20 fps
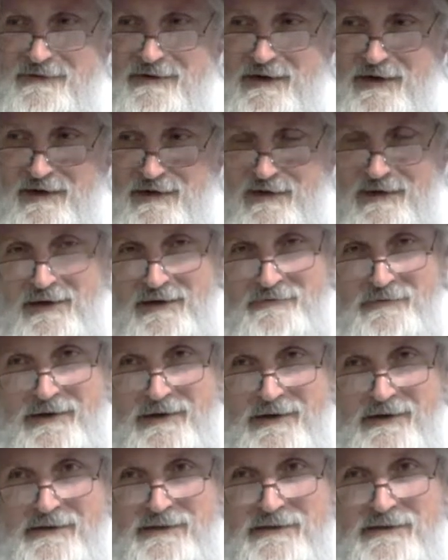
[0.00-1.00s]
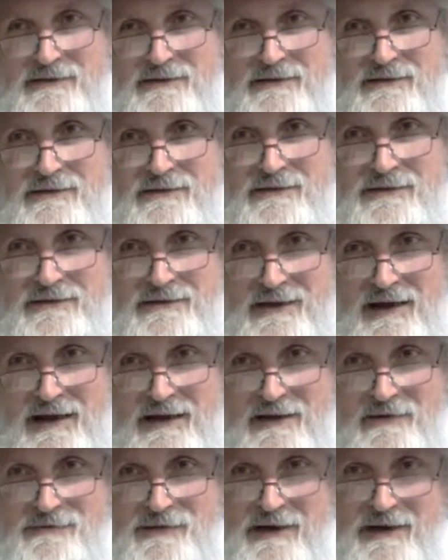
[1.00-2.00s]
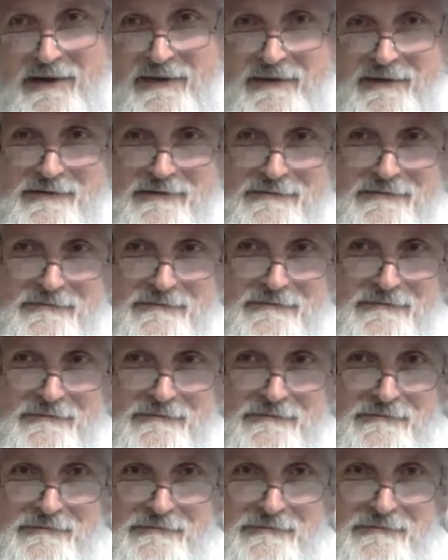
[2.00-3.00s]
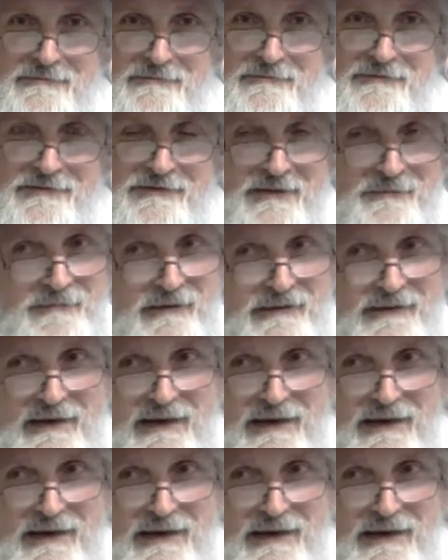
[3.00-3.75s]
a living sacrifice. Something that